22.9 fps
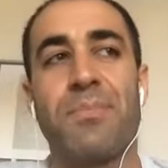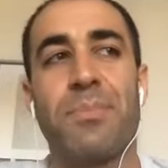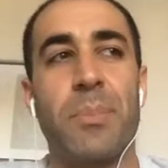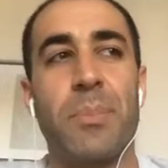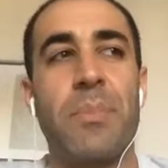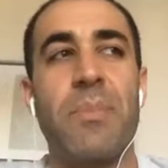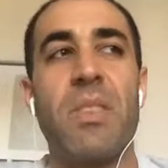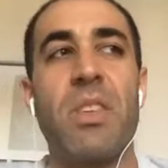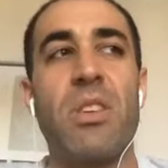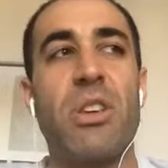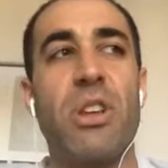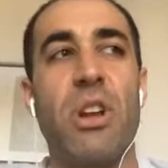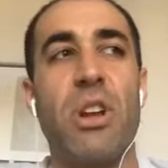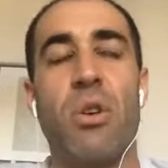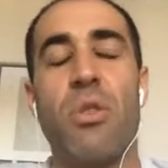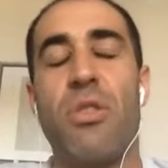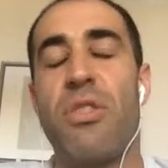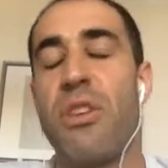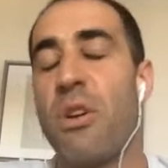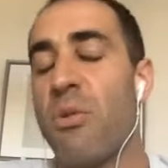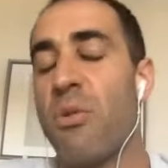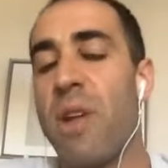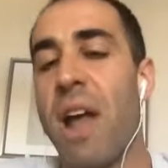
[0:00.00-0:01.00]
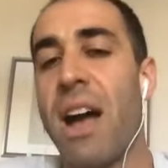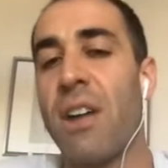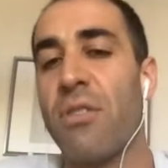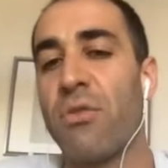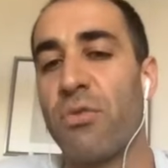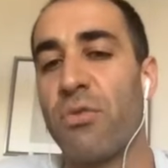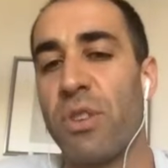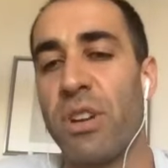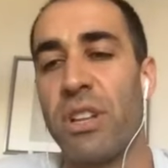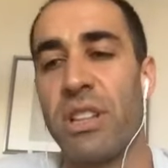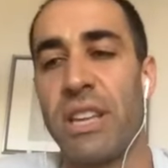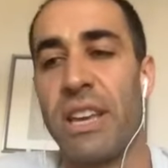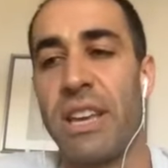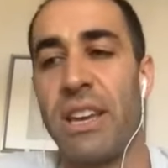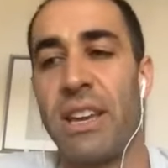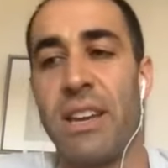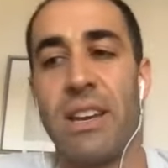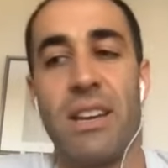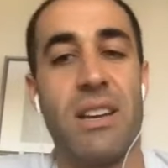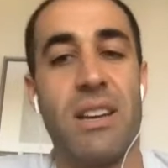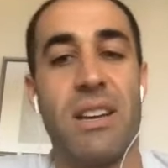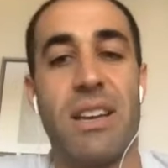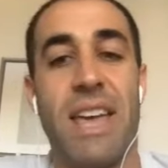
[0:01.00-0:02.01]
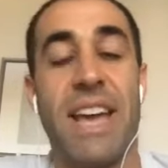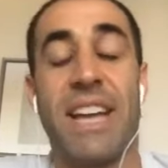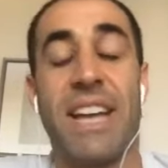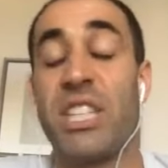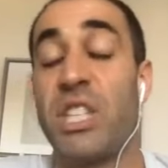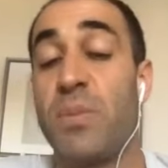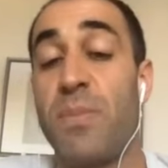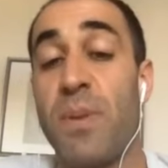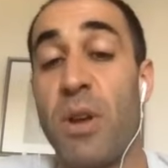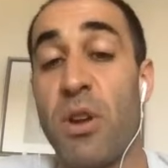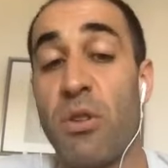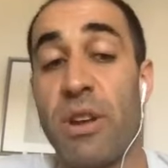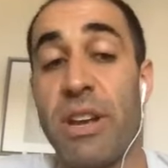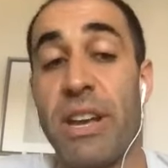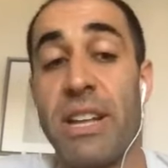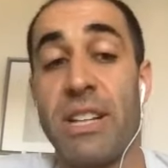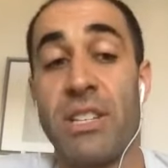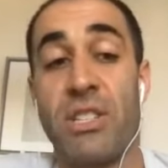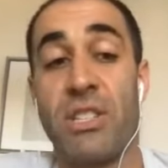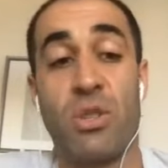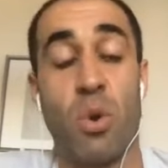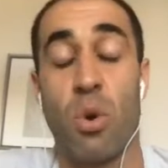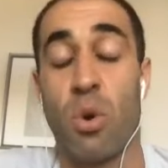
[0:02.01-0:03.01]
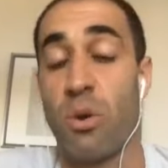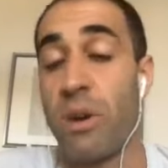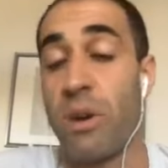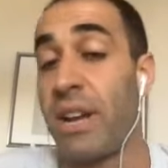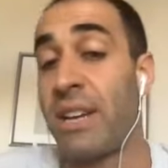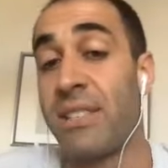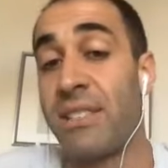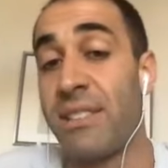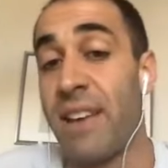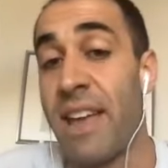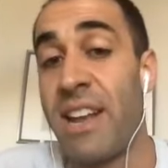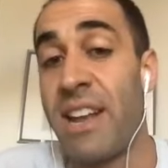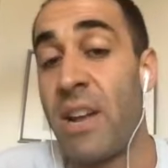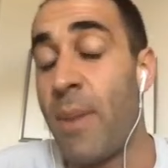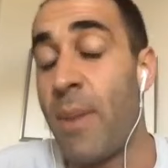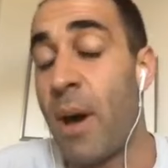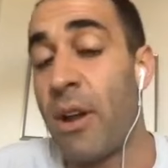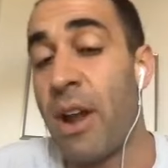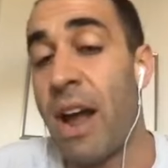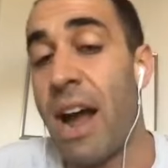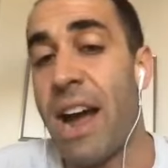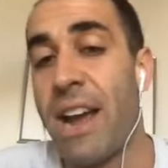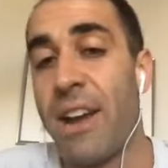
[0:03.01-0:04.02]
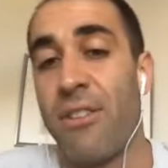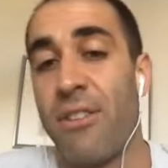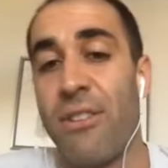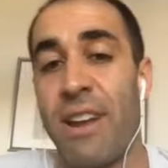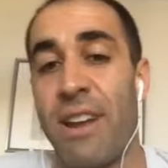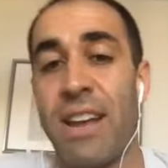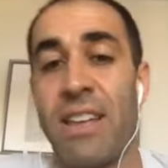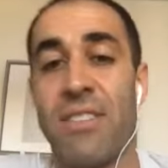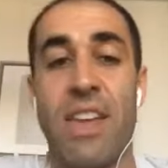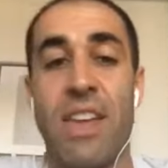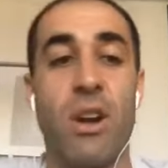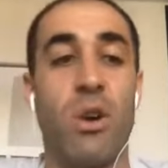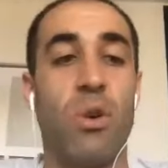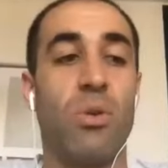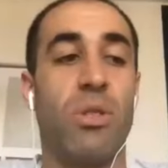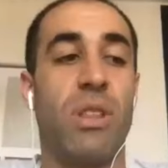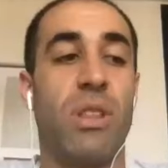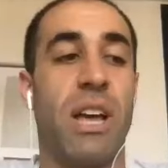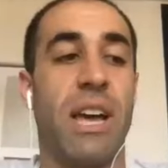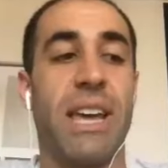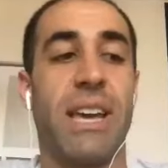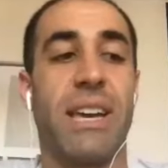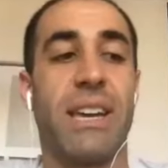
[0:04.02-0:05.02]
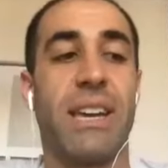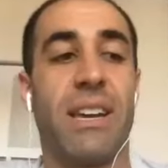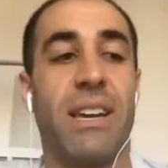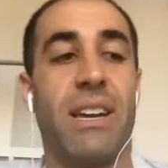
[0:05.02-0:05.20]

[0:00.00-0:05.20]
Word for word: you know they're not really experienced or excited about hiring they don't like